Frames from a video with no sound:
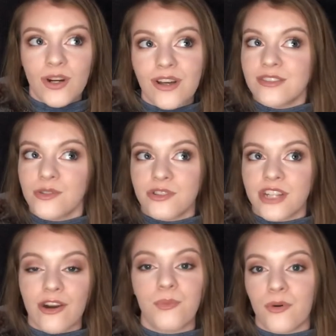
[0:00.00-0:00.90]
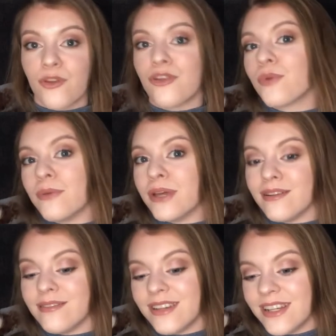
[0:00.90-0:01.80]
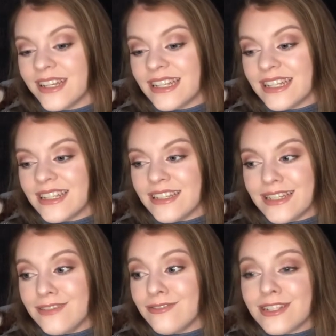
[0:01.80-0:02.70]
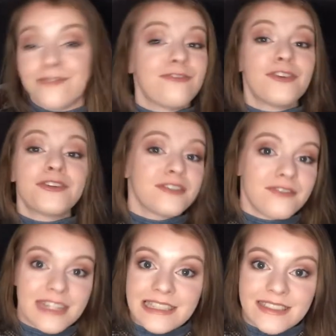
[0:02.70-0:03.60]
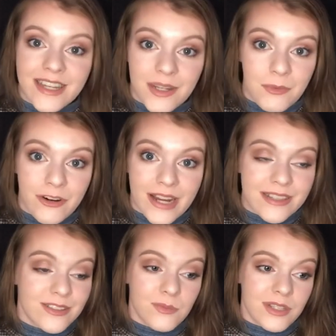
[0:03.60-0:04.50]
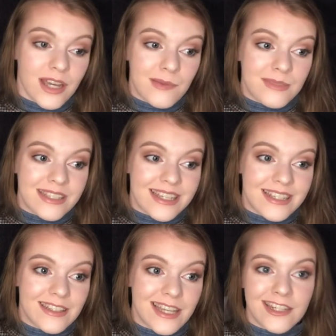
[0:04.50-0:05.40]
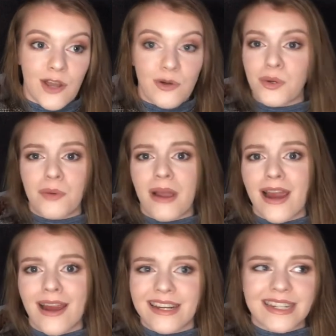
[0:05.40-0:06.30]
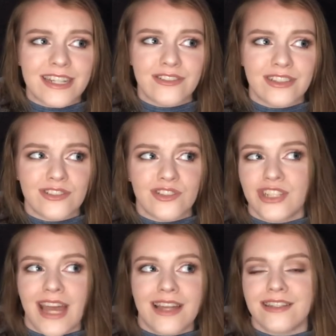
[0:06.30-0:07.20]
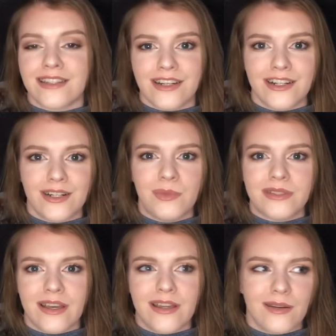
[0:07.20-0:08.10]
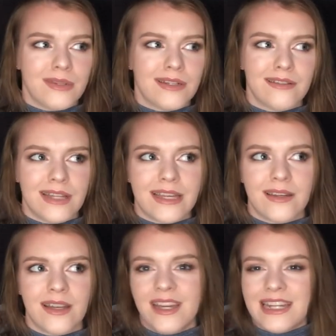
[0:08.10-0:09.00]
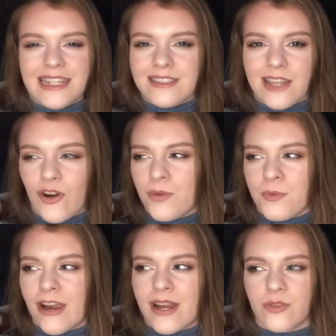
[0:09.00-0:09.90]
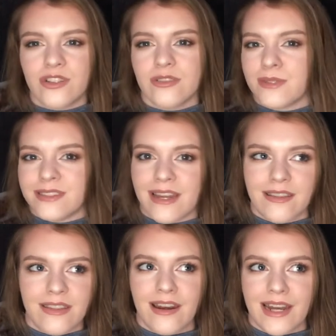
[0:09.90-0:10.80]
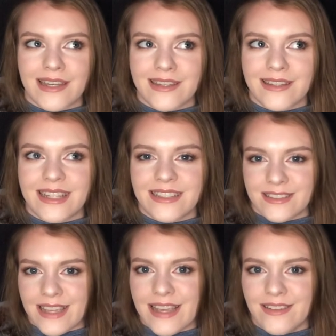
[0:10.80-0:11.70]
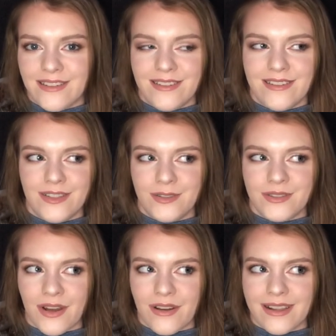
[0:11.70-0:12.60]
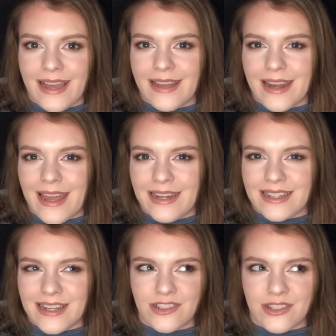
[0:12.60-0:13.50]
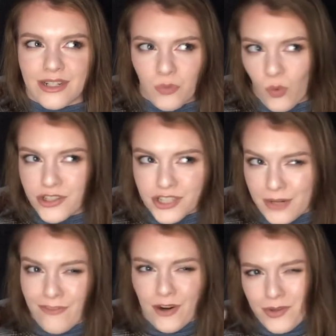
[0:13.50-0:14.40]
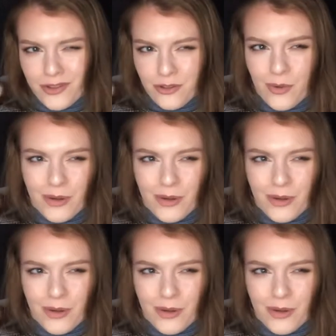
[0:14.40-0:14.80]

would also chat up other women, even in front of Lisa and Mairead sometimes. Like, they'd go to a bar and he'd just chat to the girl beside him, and like Lisa or Mairead would just be standing there like his date, who's not getting any attention, and watching him flirt with other